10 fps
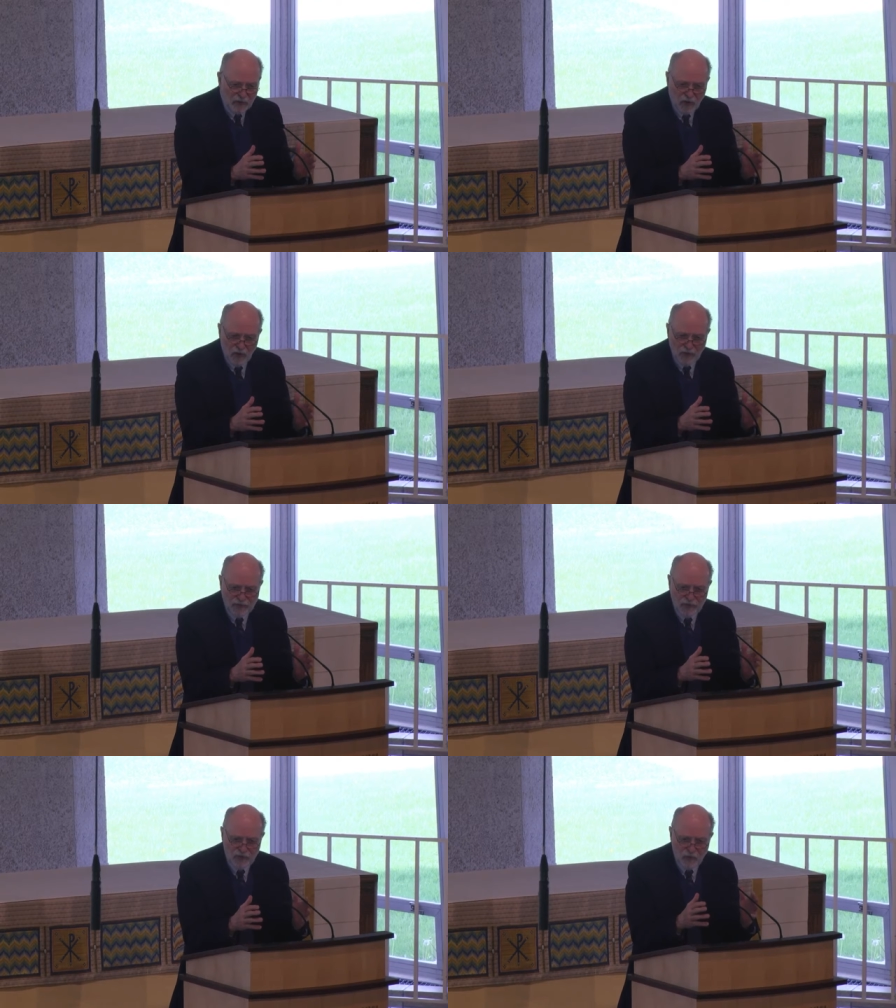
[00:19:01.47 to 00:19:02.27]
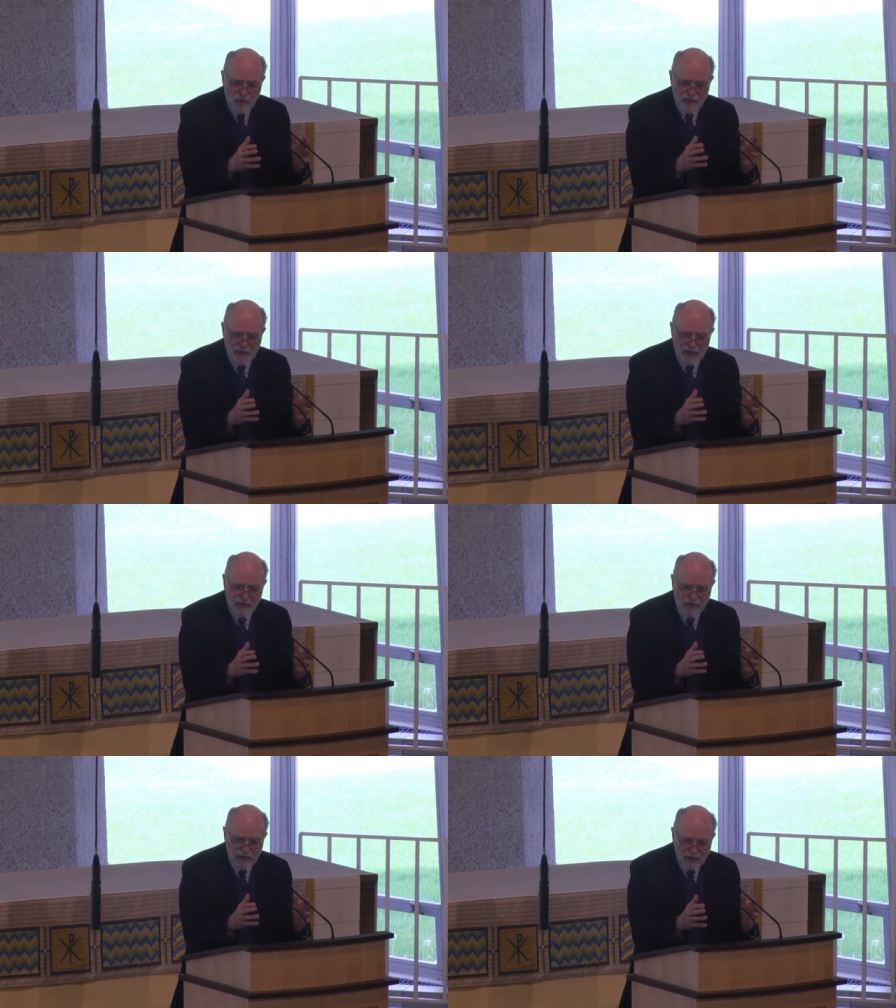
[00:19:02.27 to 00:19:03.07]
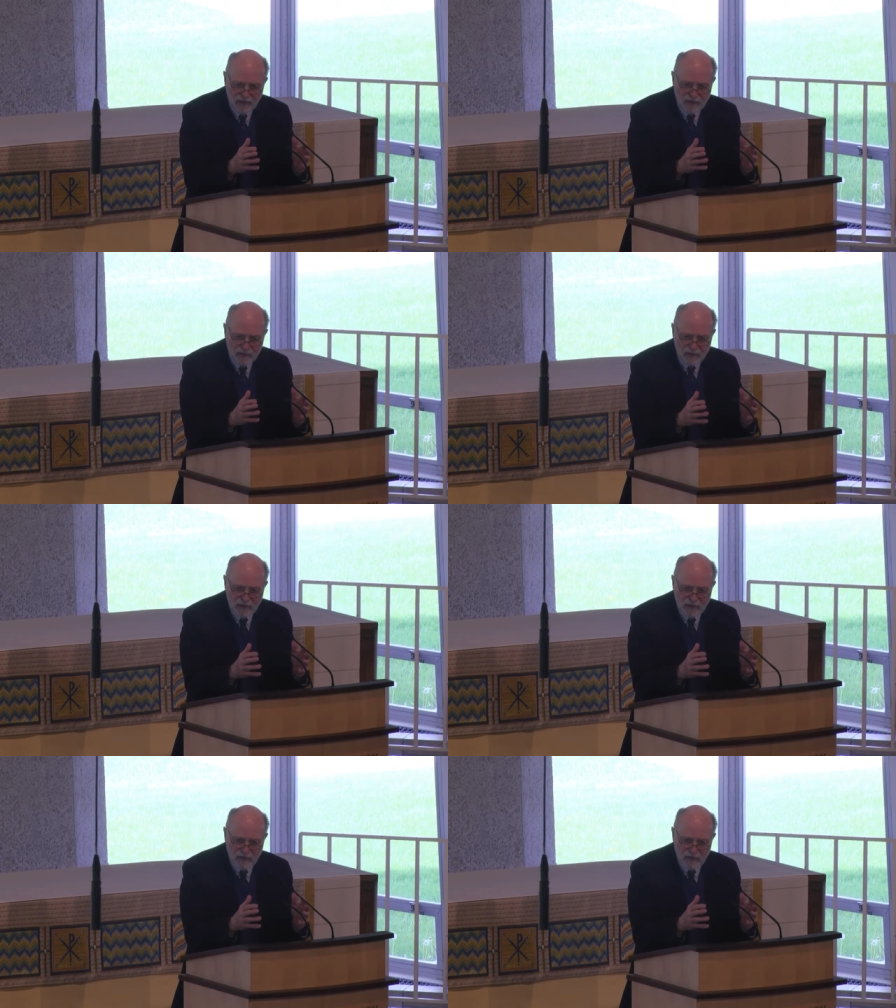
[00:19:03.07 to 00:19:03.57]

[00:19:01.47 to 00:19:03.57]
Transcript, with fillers: are called to do one thing or another